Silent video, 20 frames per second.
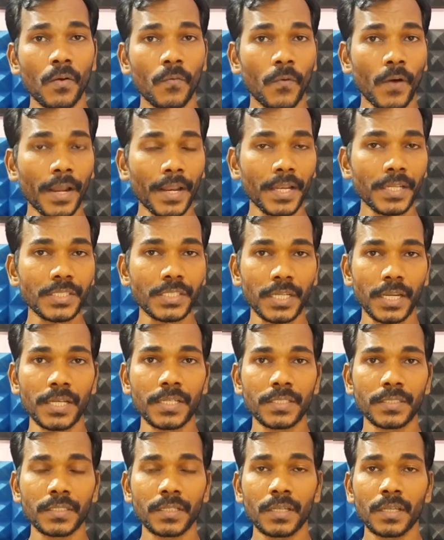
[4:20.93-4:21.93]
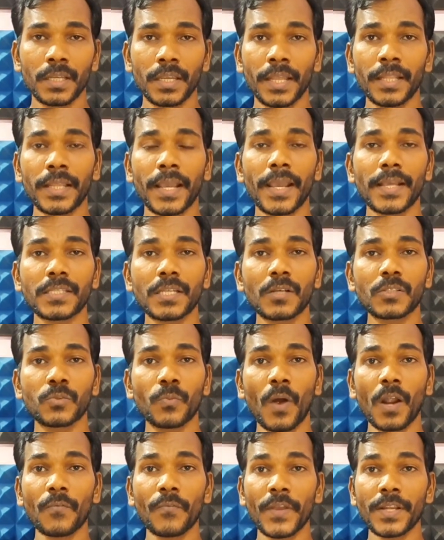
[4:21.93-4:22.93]
For instance, in the case of
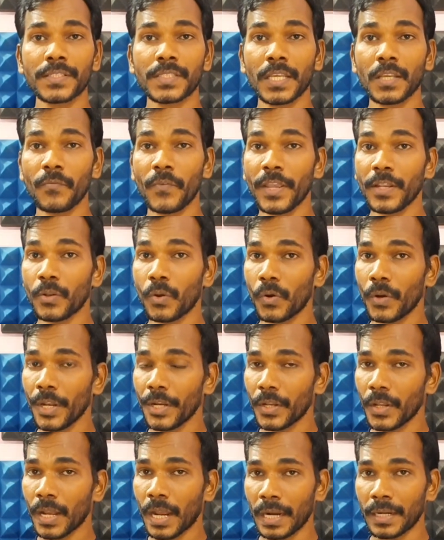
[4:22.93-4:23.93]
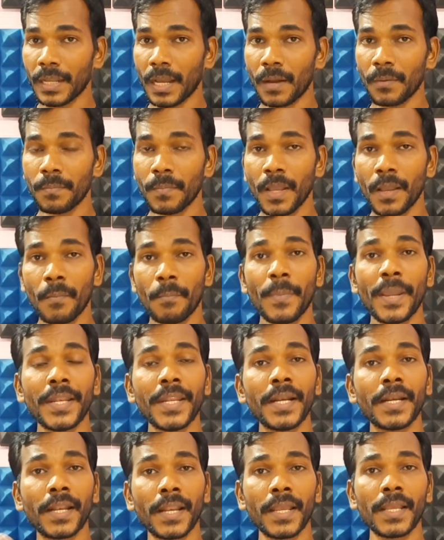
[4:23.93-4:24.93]
smart fencing, we no need to cut off
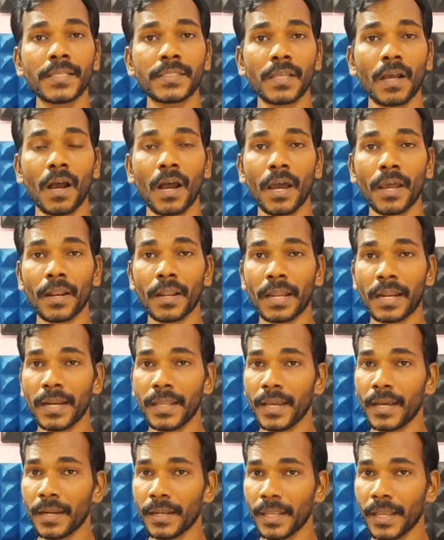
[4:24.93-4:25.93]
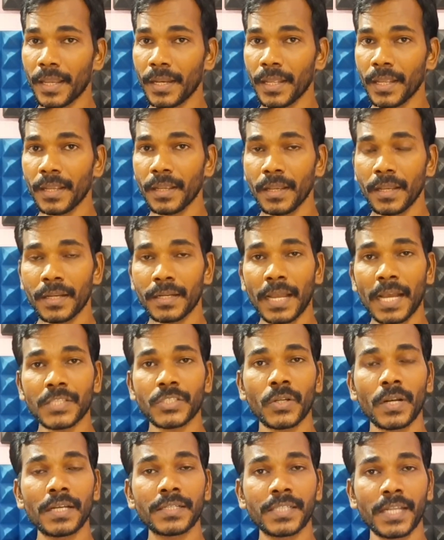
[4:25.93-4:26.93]
many trees or clear any
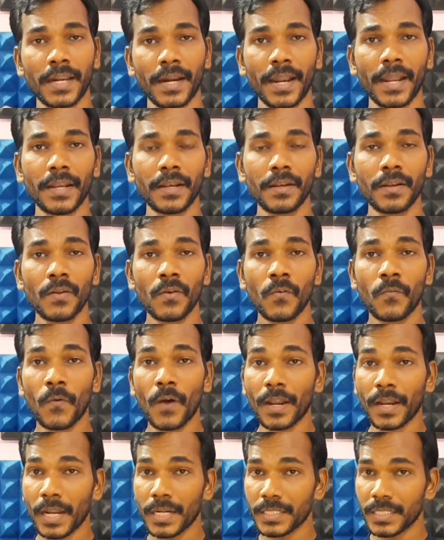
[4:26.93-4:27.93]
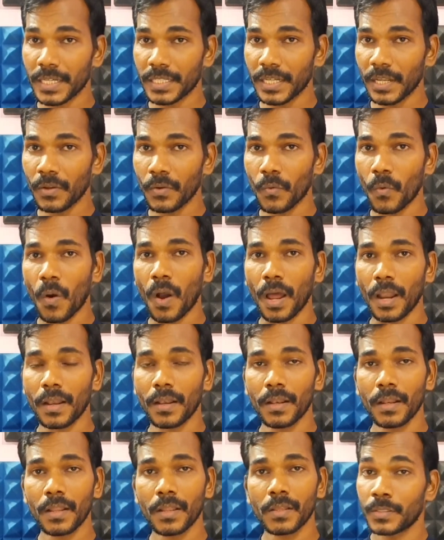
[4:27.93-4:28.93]
natural terrain for constructing
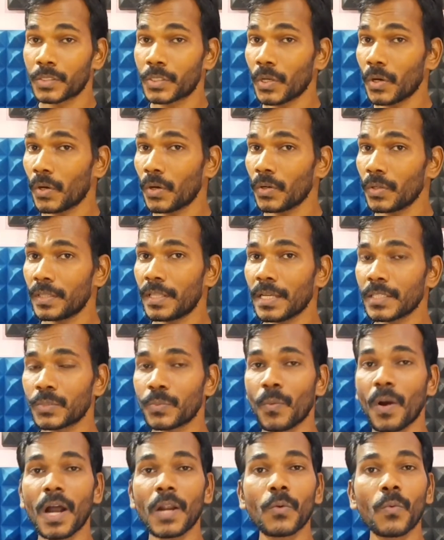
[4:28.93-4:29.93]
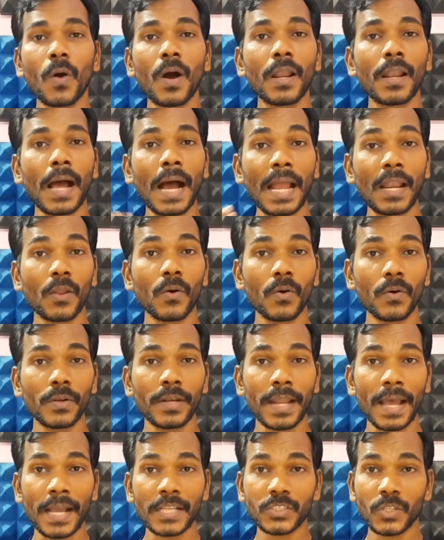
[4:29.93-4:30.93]
wall. So the smart wall allow
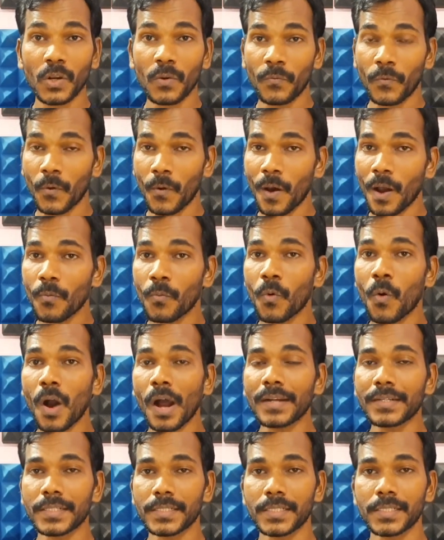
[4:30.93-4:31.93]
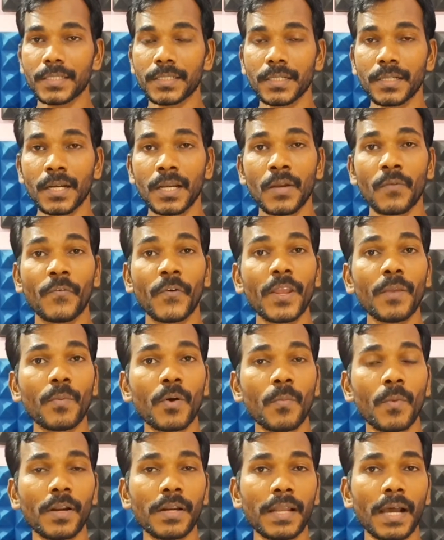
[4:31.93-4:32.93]
natural flow of water, free
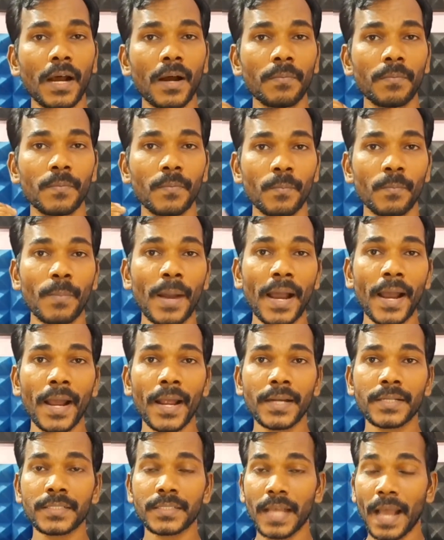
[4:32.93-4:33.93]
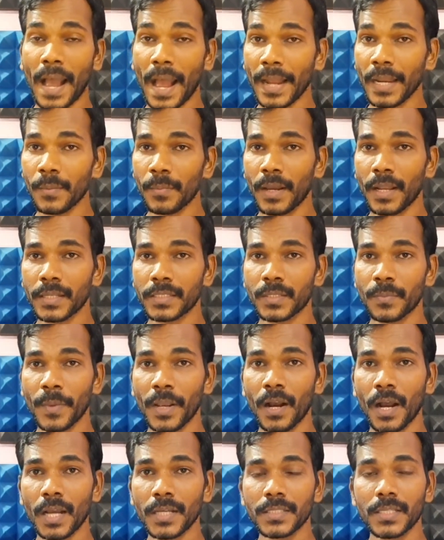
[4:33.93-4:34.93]
movement of birds, animals,
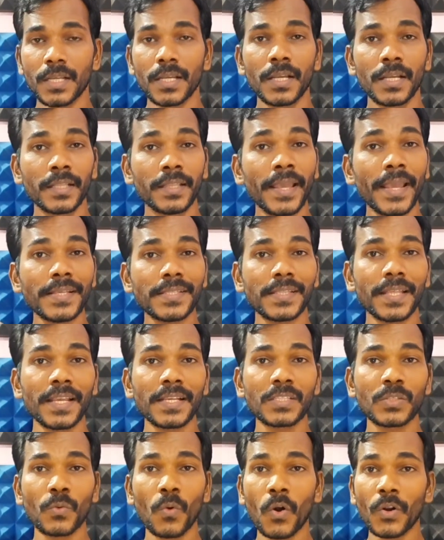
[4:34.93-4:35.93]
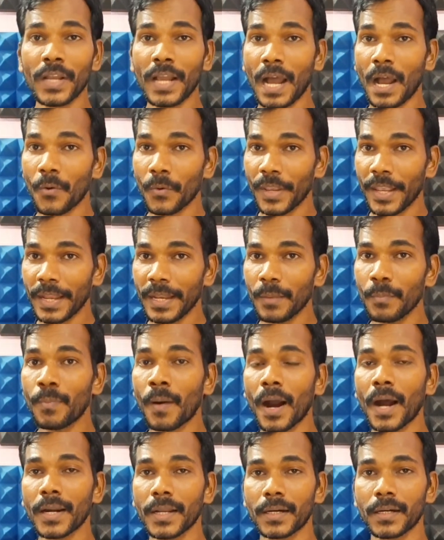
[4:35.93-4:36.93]
because these things won't have any
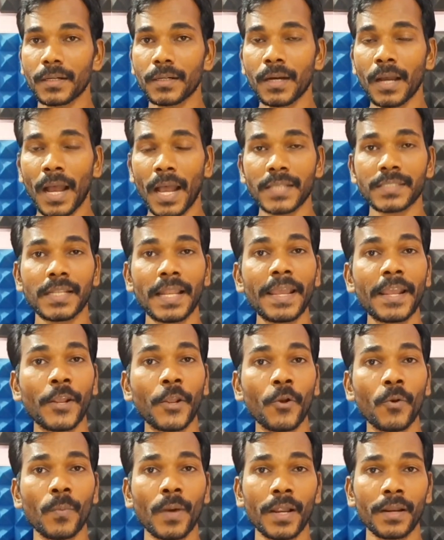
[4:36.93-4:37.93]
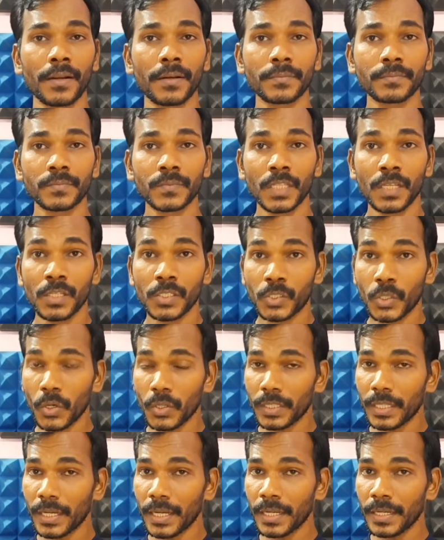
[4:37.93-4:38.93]
border as like human.
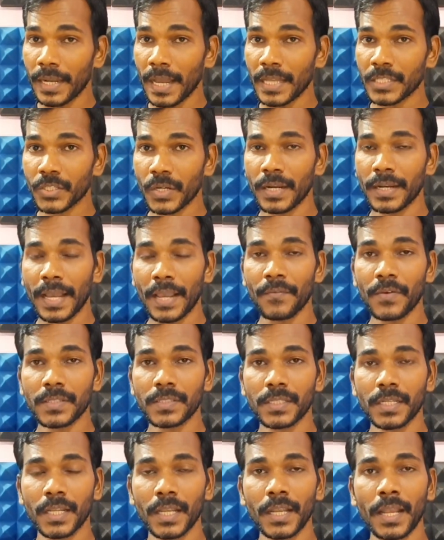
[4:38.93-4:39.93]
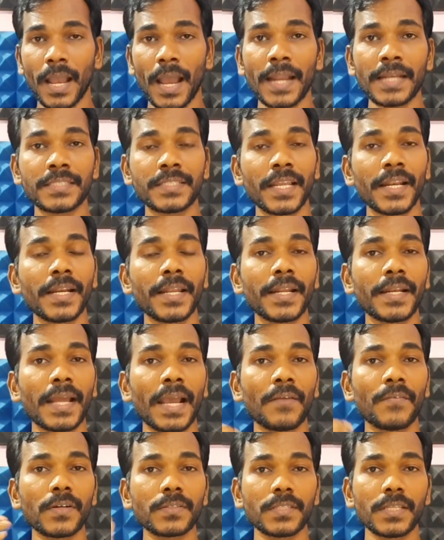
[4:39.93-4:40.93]
So the natural diversity and genetic
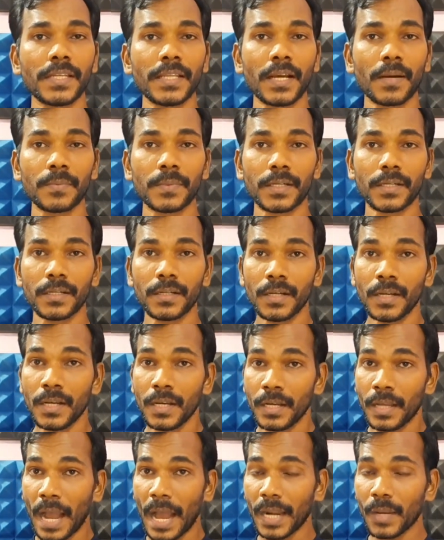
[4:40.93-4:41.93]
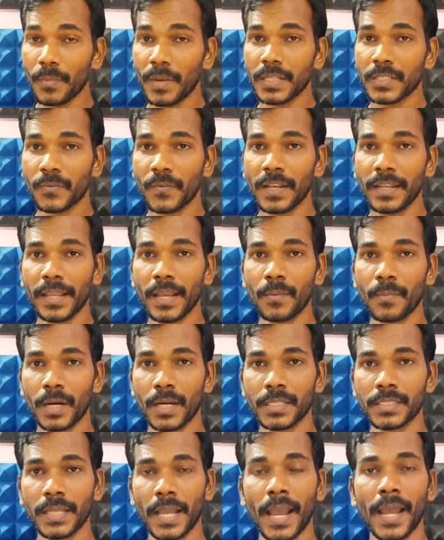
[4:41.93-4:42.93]
diversity of the animals will
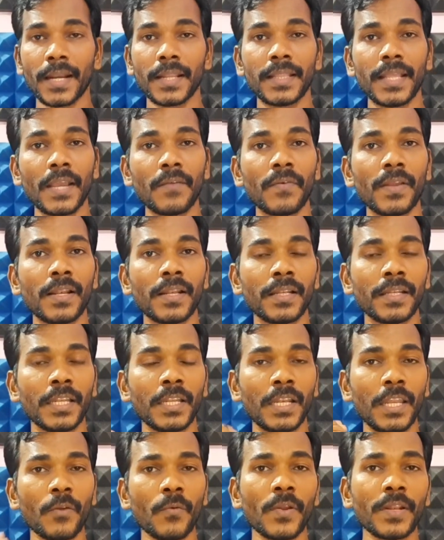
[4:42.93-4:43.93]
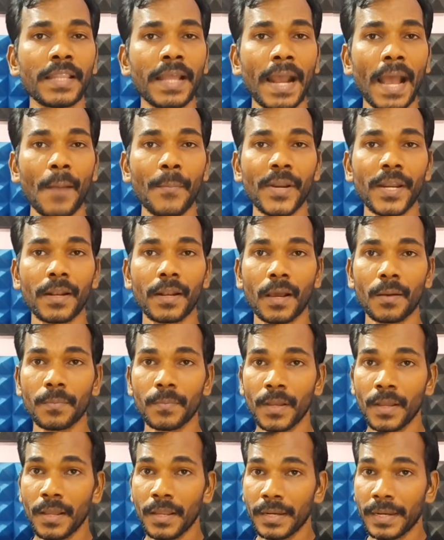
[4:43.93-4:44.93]
emerge, and they will live in the habitat
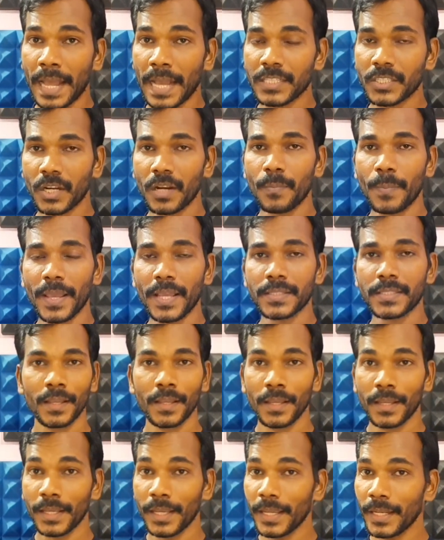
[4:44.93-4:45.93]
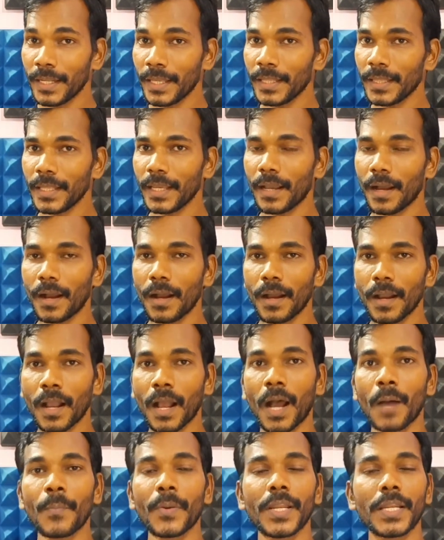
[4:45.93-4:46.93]
of natural places. In India,
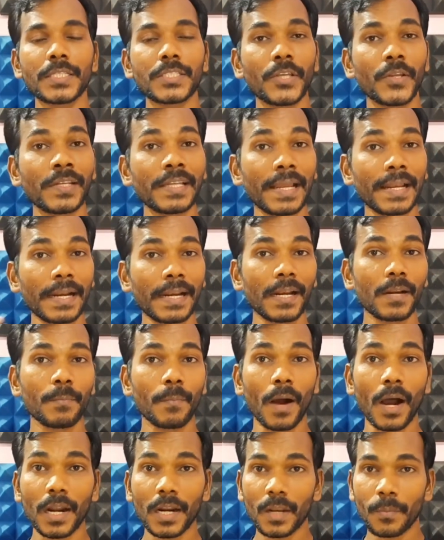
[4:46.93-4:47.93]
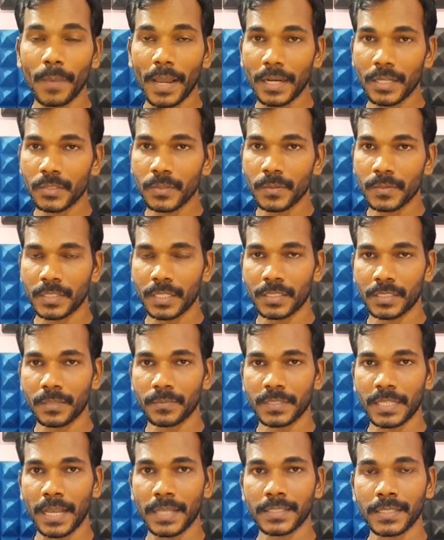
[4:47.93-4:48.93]
Comprehensive Integrated Border Management
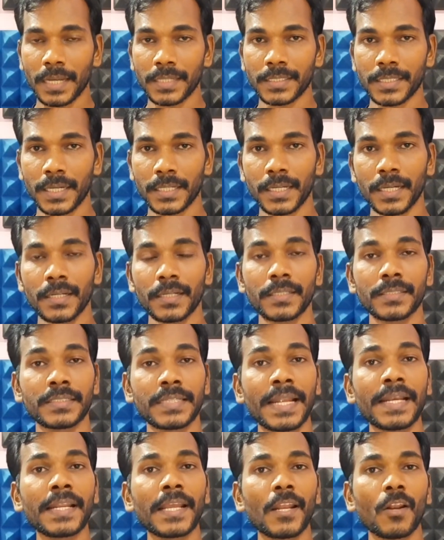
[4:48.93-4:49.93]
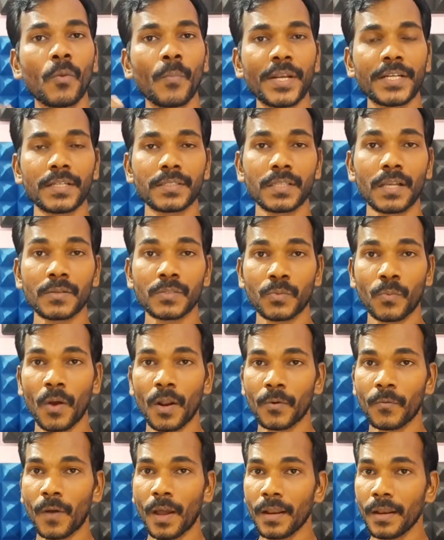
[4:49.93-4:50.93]
Systems has constructed 10 kilometers of
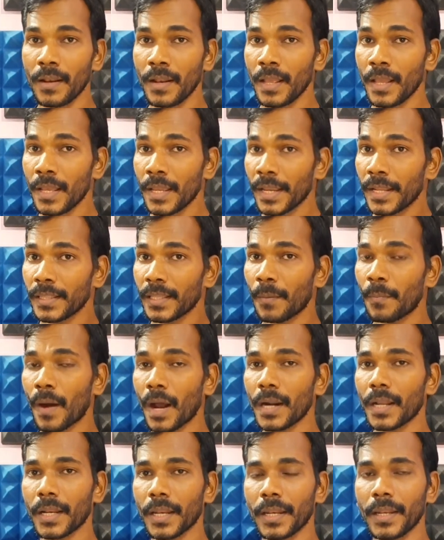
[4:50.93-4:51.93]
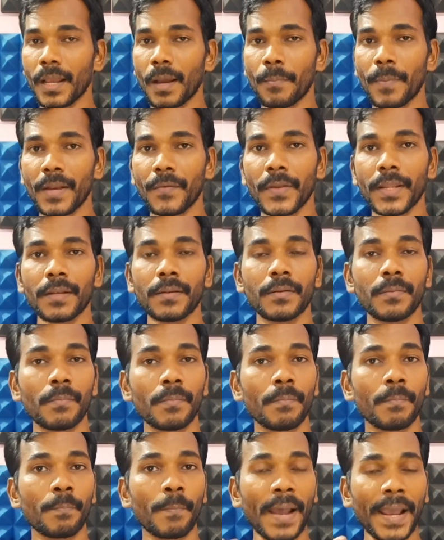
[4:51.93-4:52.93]
smart wall in the border area
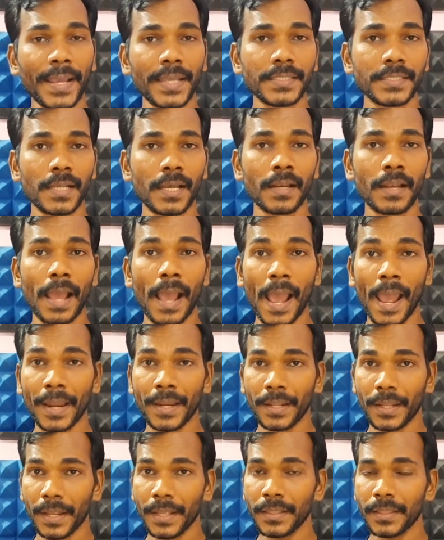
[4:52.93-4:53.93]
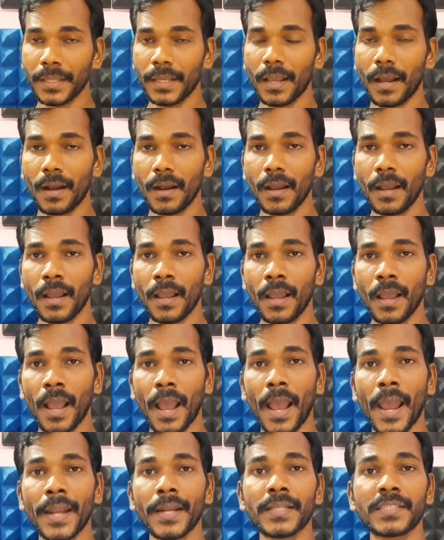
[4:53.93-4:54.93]
between Pakistan and India,
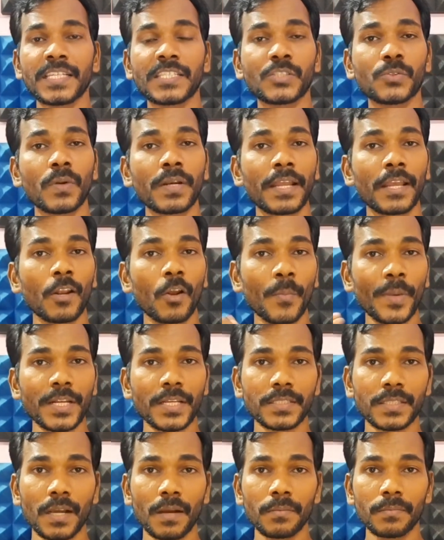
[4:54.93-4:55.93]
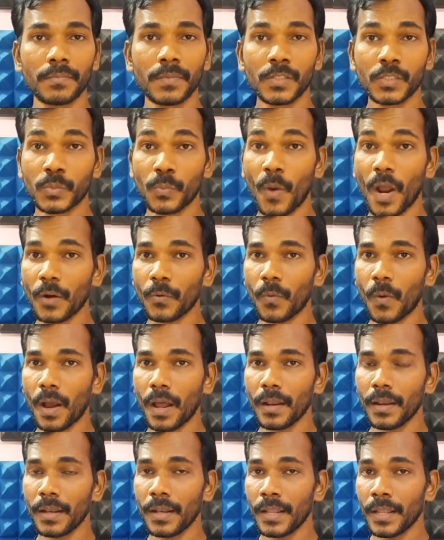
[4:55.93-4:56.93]
and 61 kilometers of smart
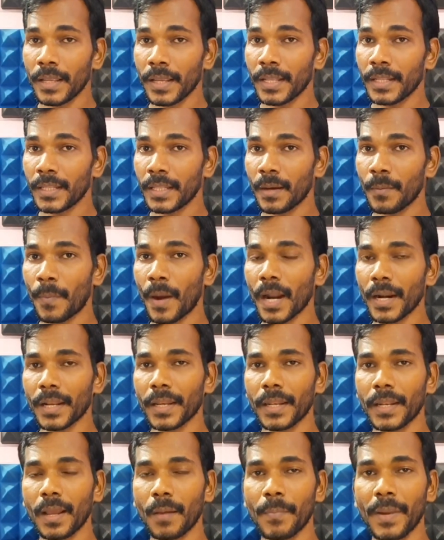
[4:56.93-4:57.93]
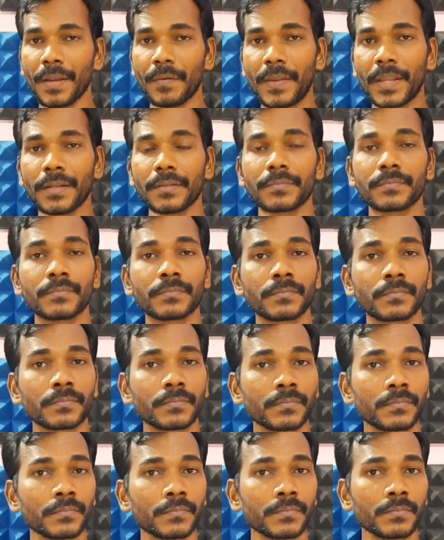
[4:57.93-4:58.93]
wall in the border area between
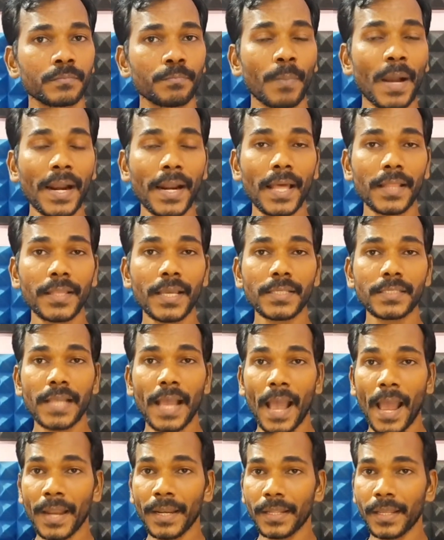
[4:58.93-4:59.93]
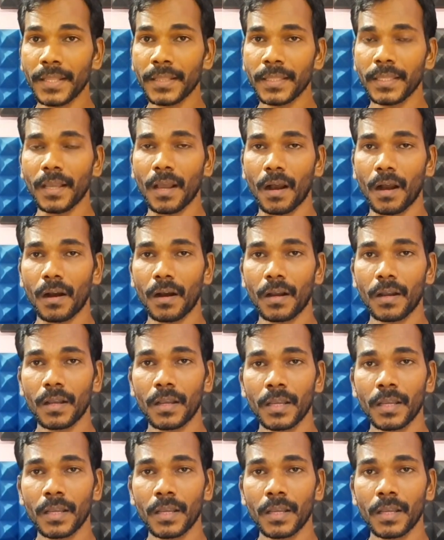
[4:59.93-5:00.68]
Bangladesh and India.